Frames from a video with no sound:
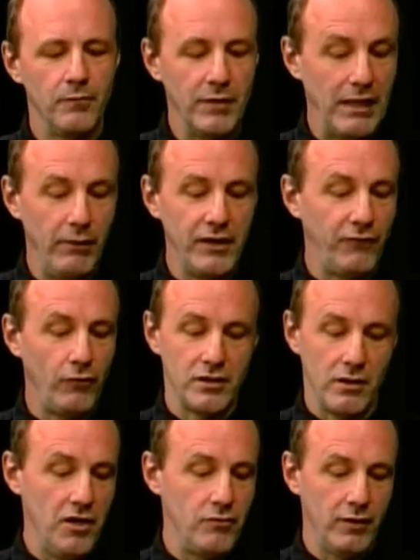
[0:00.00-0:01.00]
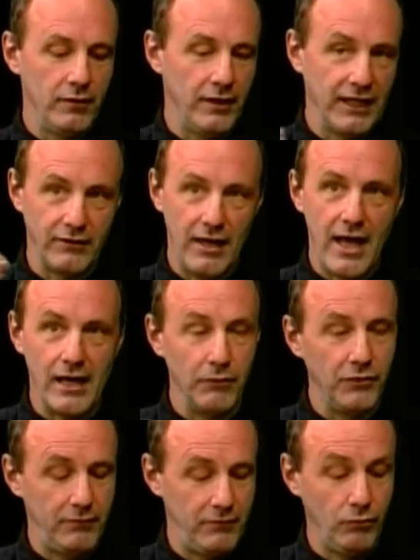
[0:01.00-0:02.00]
But I read the first hundred like that. It
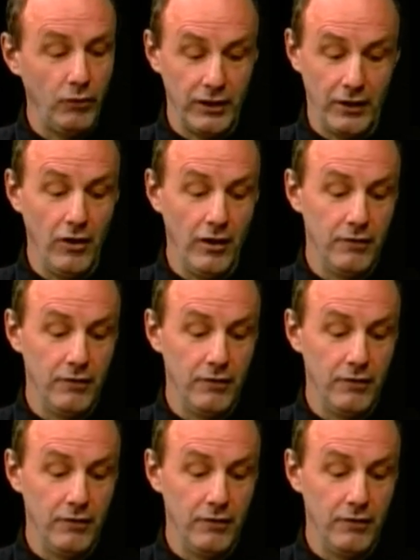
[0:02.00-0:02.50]
was it's really good.